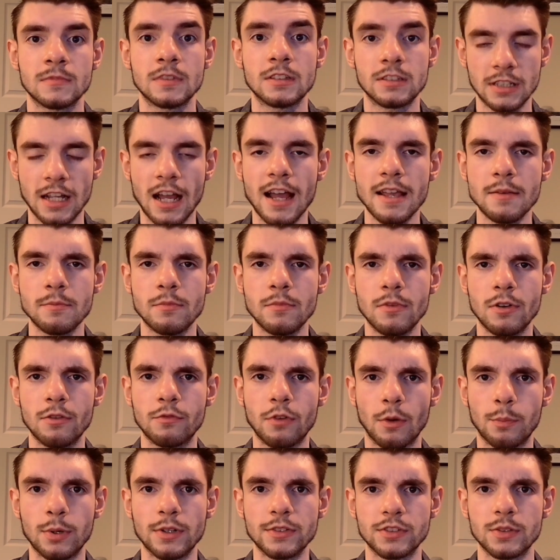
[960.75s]
Time
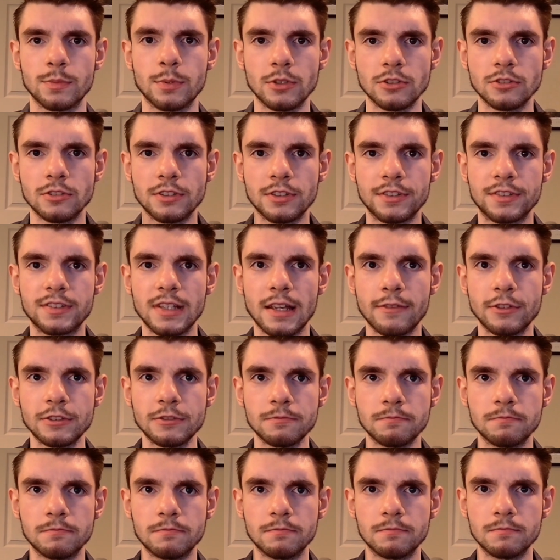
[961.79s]
for Principle 7.
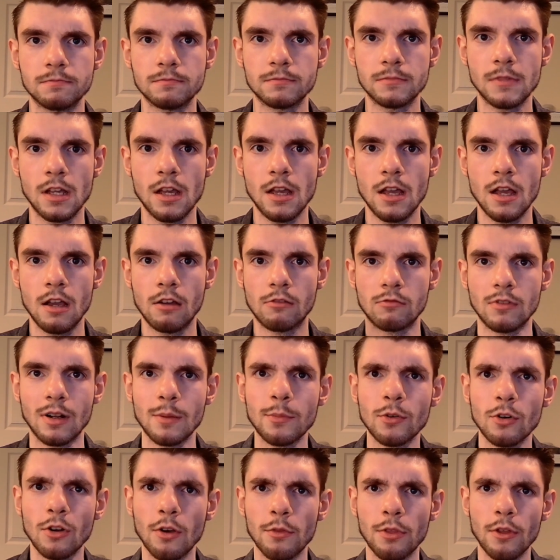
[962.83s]

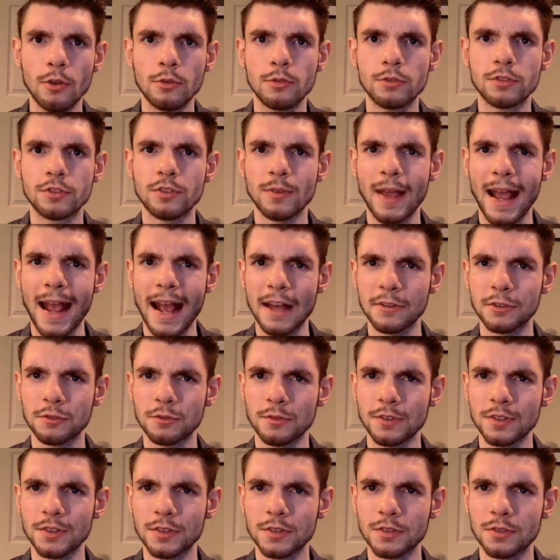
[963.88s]
Remember all those
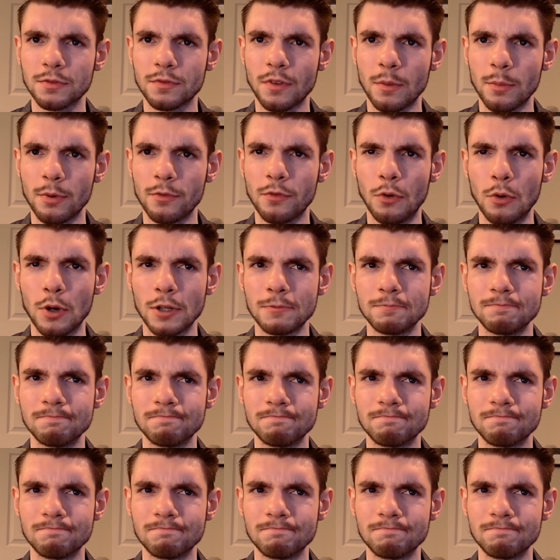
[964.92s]
asterisks from before?